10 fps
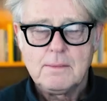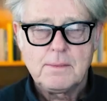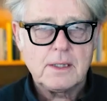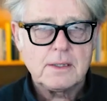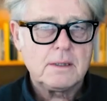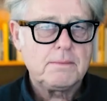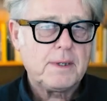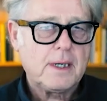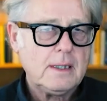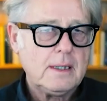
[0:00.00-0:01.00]
because the
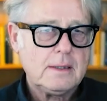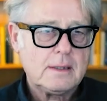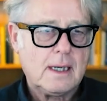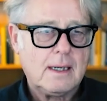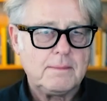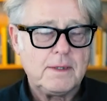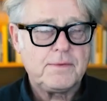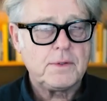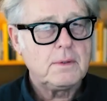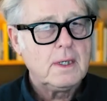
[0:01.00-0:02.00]
price um, if
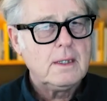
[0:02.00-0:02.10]
you